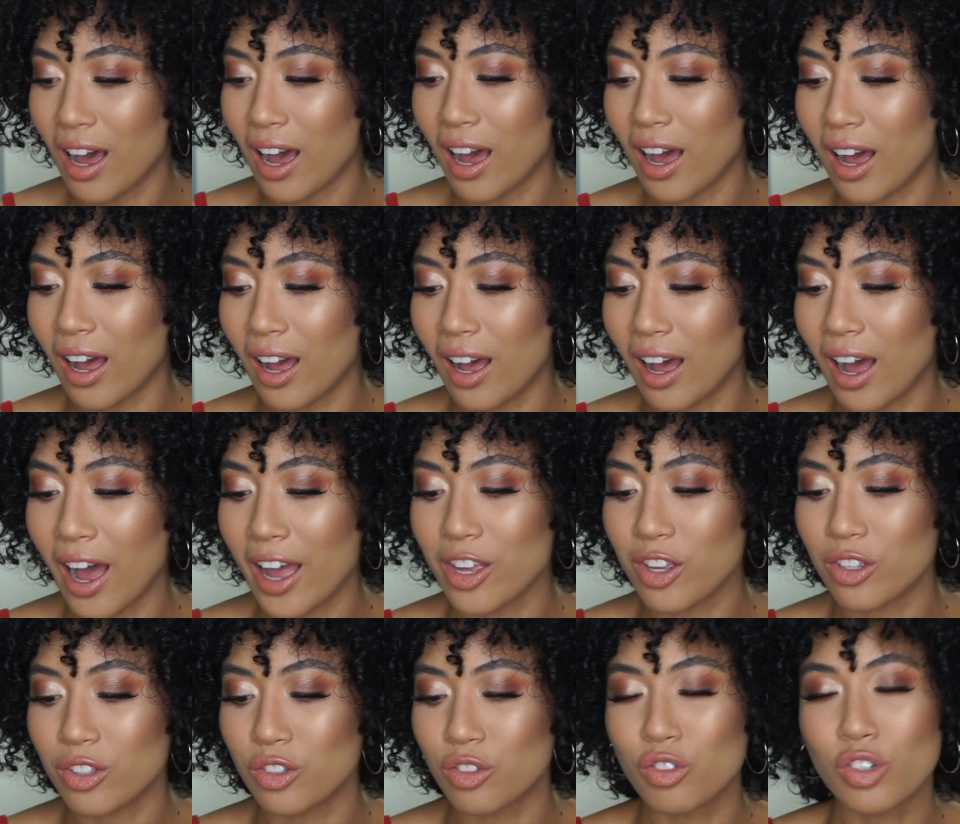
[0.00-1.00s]

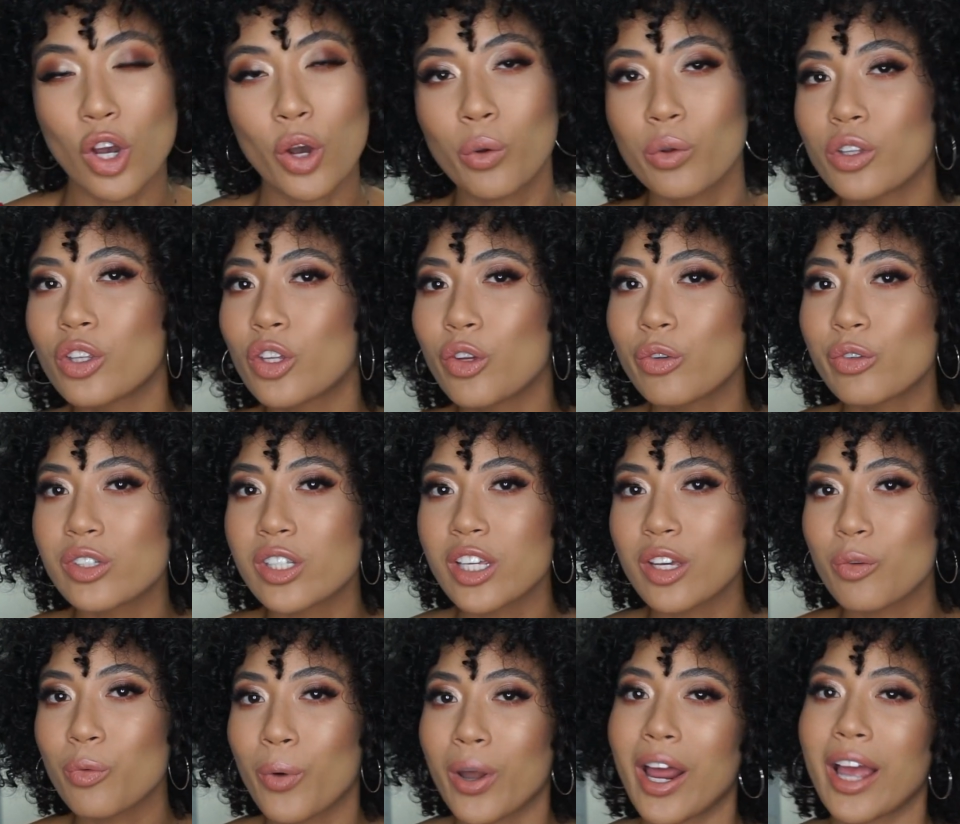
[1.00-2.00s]
I don't use
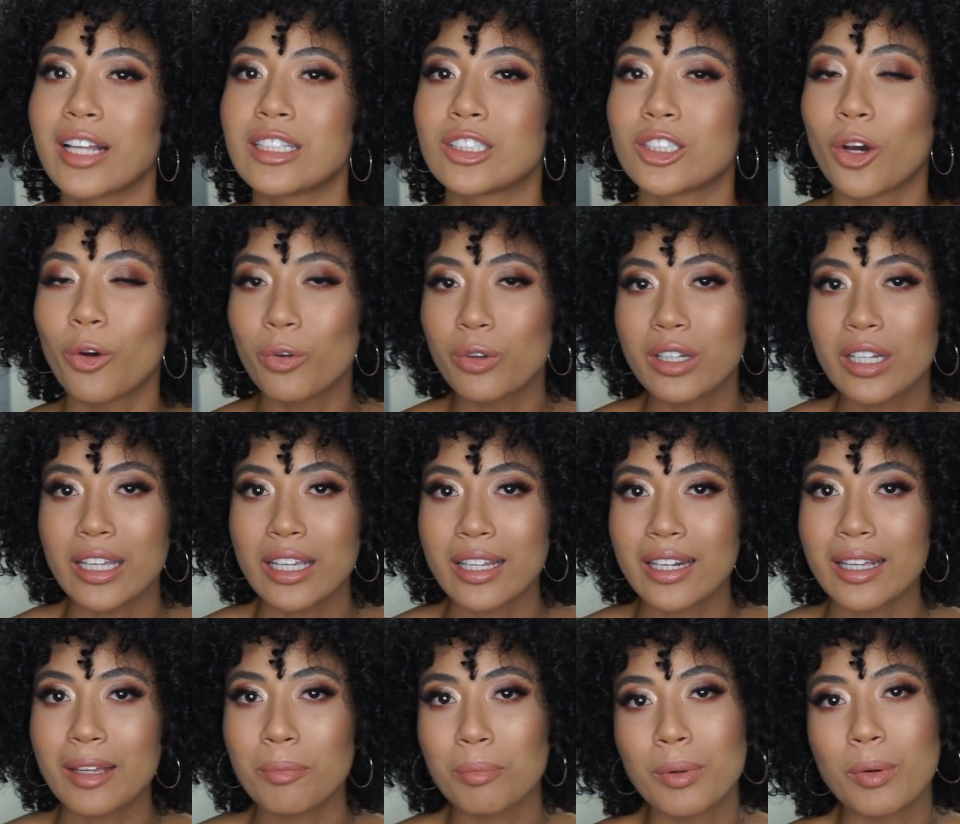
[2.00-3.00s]
it when I don't need
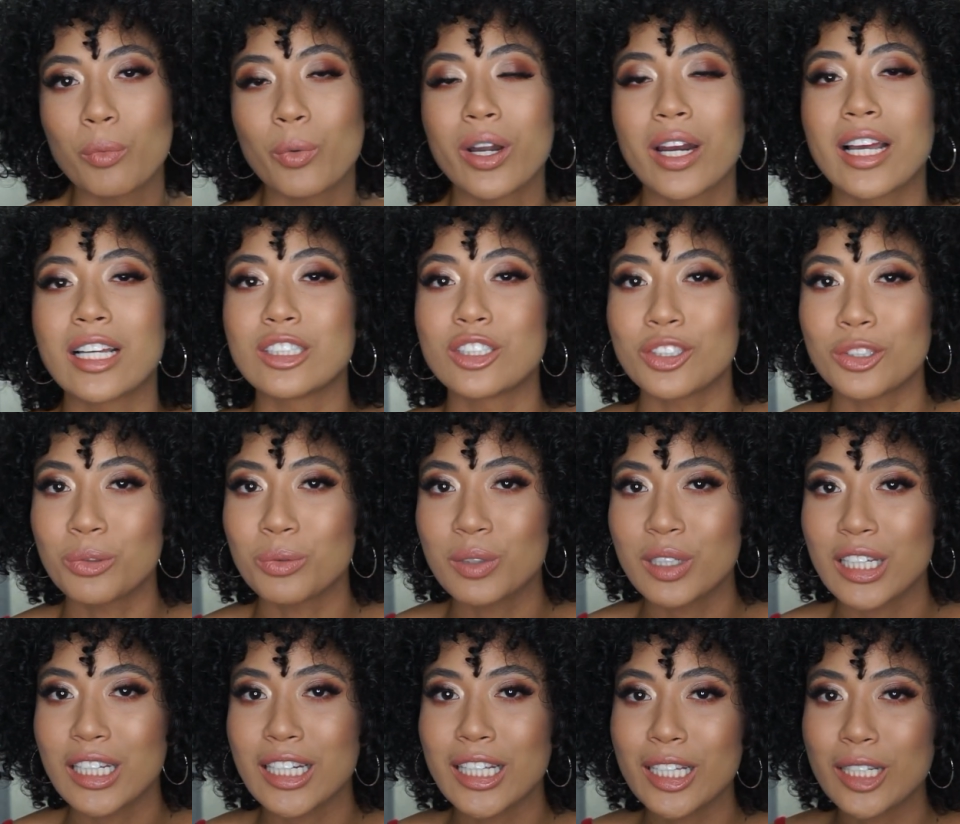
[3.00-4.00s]
it, but when I do
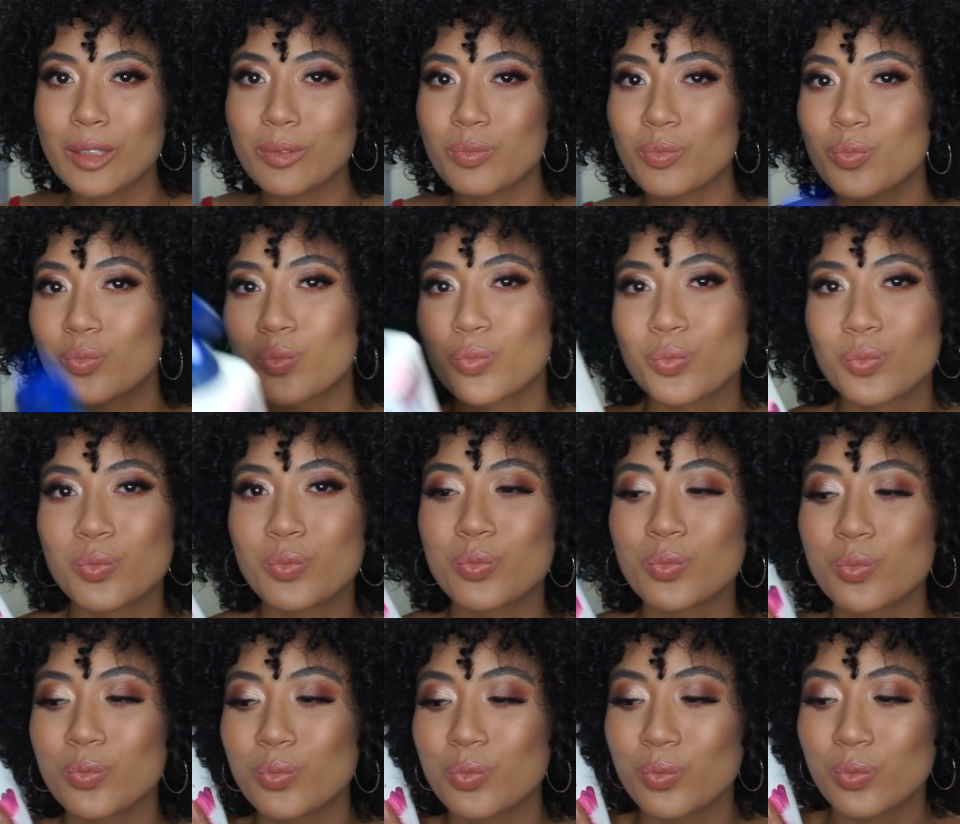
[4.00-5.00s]
need it,
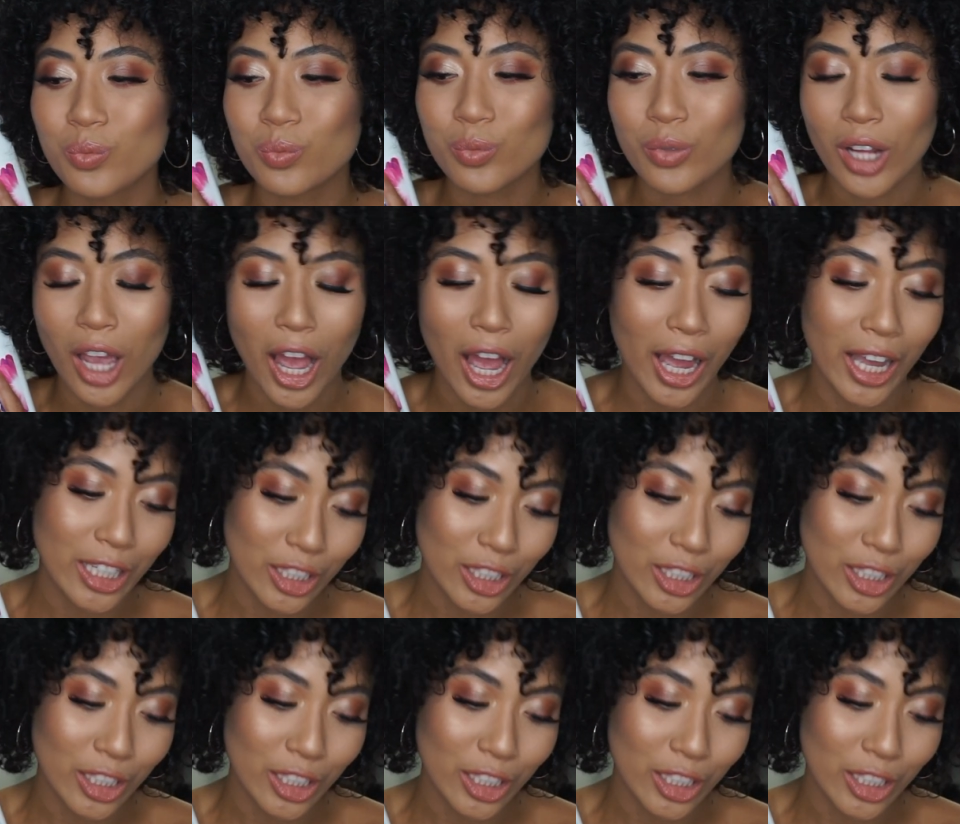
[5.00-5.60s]
I